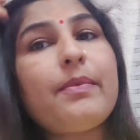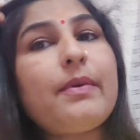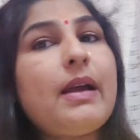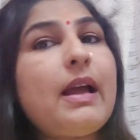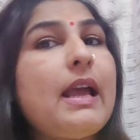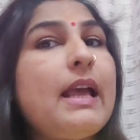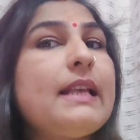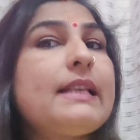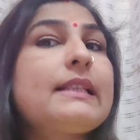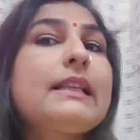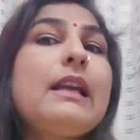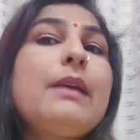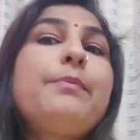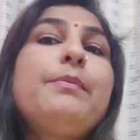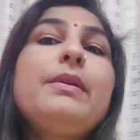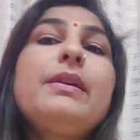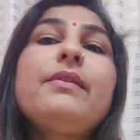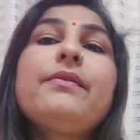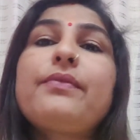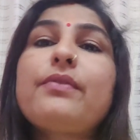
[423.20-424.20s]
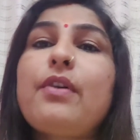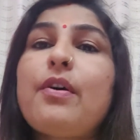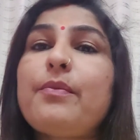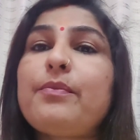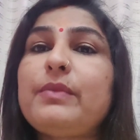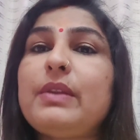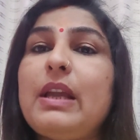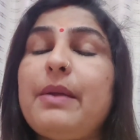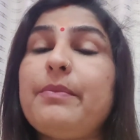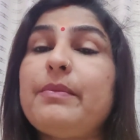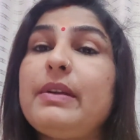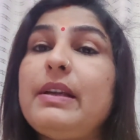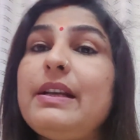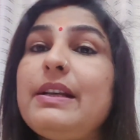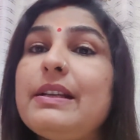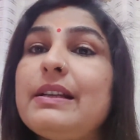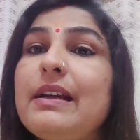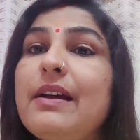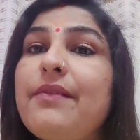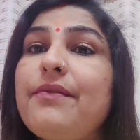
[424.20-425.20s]
escaping from them. It
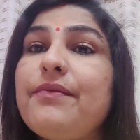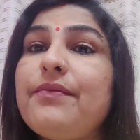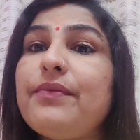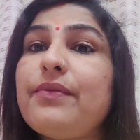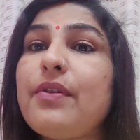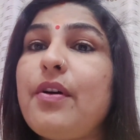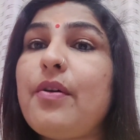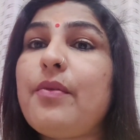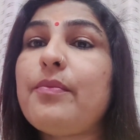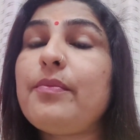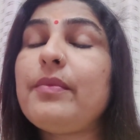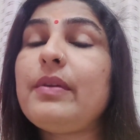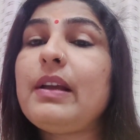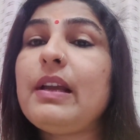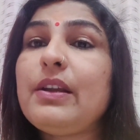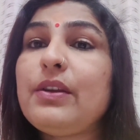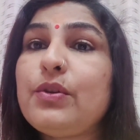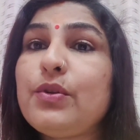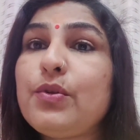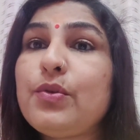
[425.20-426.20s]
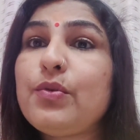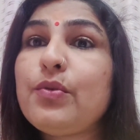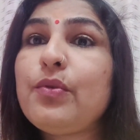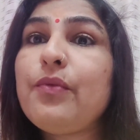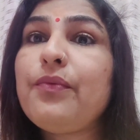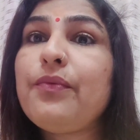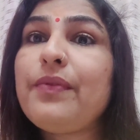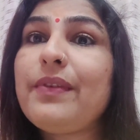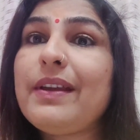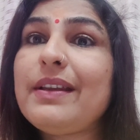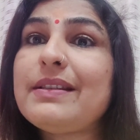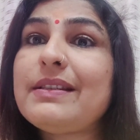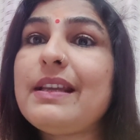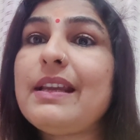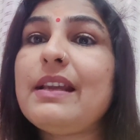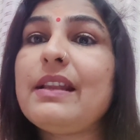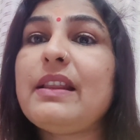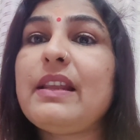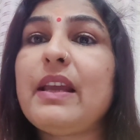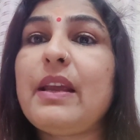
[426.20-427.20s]
come from you facing
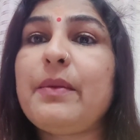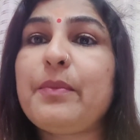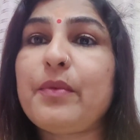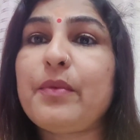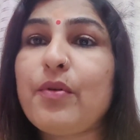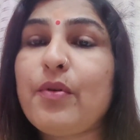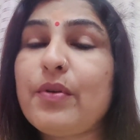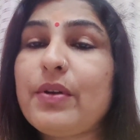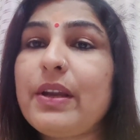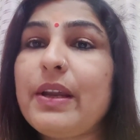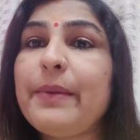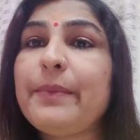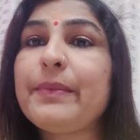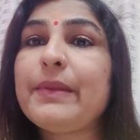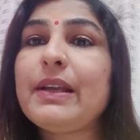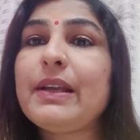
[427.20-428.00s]
them. Okay,